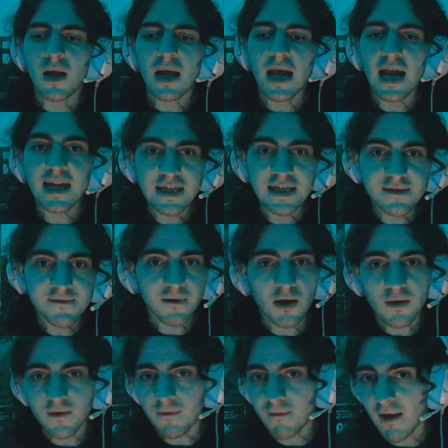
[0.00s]
And he's
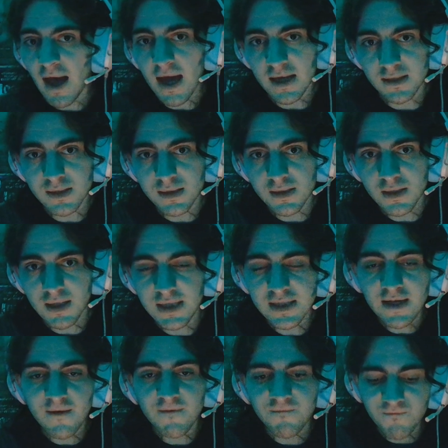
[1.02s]
very fast. He's
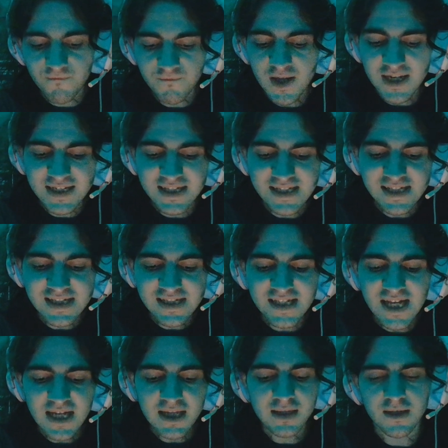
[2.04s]
a
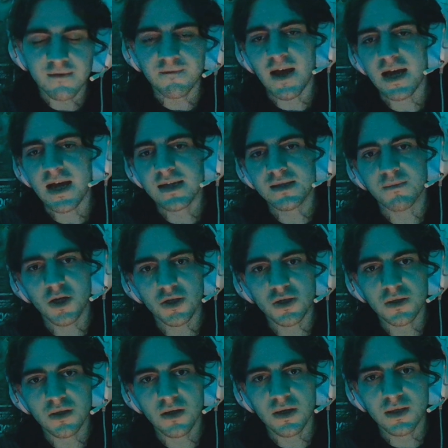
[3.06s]
insanely fast
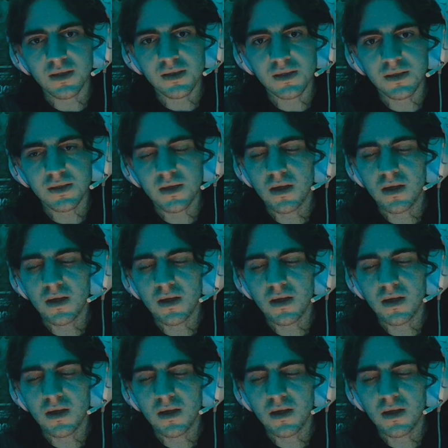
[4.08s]
martial artist.